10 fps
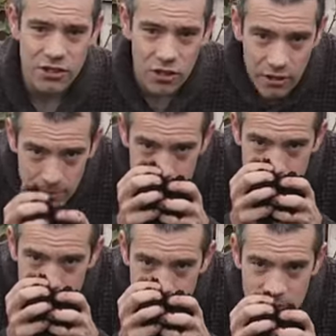soil,
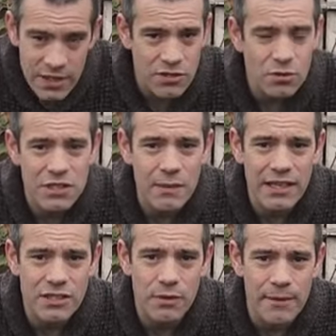there's no
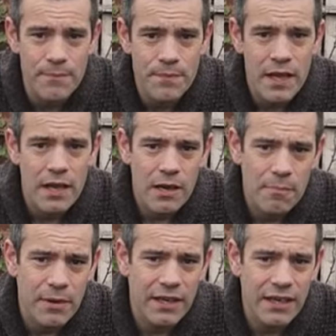smell to it.
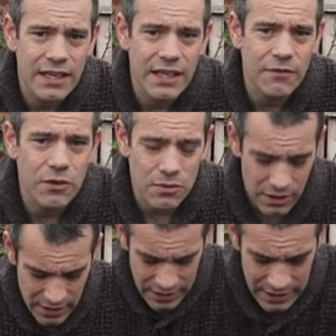But I'm going to give you
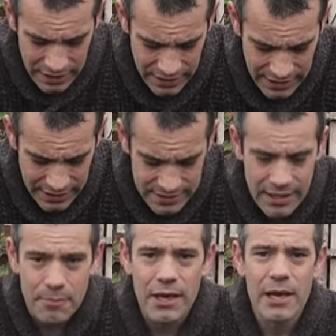another killer
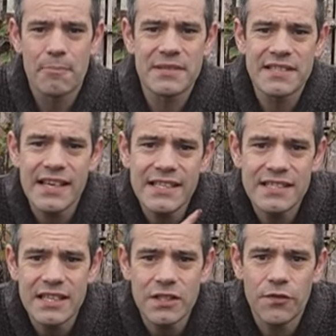tip.
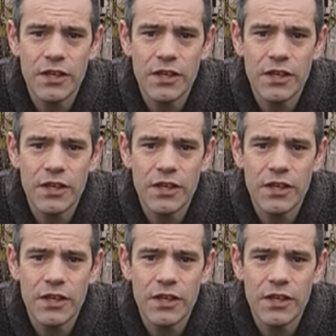Besides this